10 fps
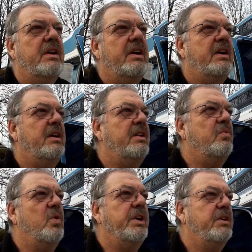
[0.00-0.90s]

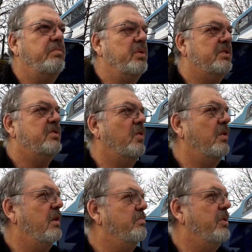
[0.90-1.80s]
wanting to put
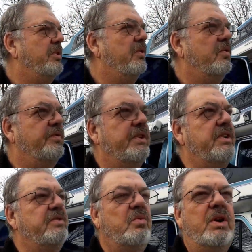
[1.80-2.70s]
solar up on their roof that
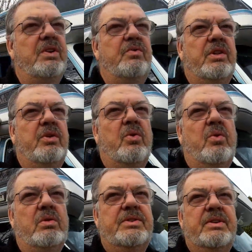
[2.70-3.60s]
doesn't want to drill
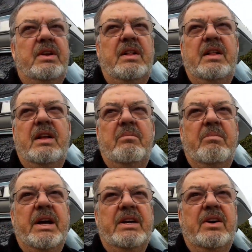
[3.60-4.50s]
holes.
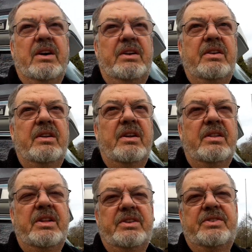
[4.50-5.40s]
My God,
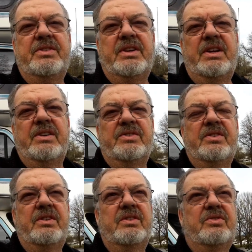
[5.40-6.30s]
this is
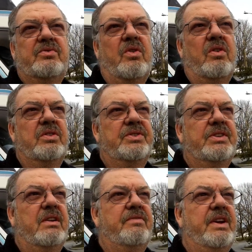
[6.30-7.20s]
strong
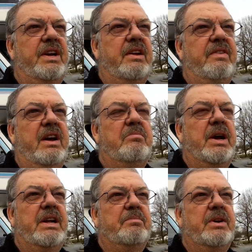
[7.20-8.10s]
stuff, and I've had
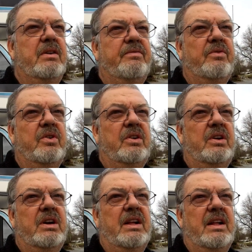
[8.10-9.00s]
mine up there for,
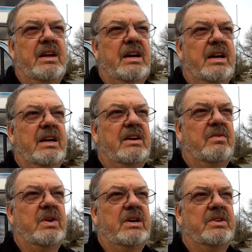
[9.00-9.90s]

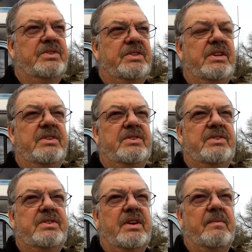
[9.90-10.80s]
since